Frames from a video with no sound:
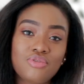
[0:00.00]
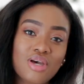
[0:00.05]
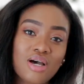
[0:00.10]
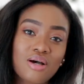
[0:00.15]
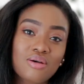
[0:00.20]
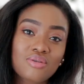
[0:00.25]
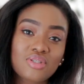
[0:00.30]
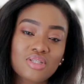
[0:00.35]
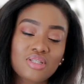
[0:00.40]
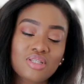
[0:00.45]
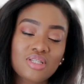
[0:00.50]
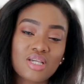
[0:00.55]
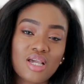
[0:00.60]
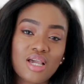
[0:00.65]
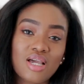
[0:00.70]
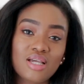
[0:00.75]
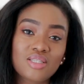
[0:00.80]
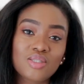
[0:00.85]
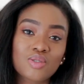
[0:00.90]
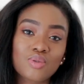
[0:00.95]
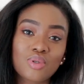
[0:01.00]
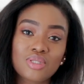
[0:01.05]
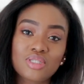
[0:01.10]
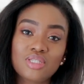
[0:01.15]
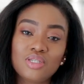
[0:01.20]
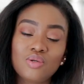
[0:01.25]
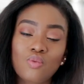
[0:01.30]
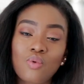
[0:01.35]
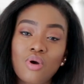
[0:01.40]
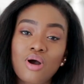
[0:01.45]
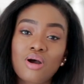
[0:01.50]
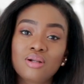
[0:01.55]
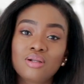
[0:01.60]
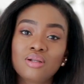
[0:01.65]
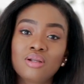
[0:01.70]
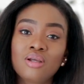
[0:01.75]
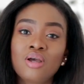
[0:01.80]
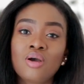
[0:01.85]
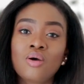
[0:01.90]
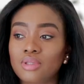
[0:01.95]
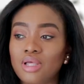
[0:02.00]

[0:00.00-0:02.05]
thousand twenty-one.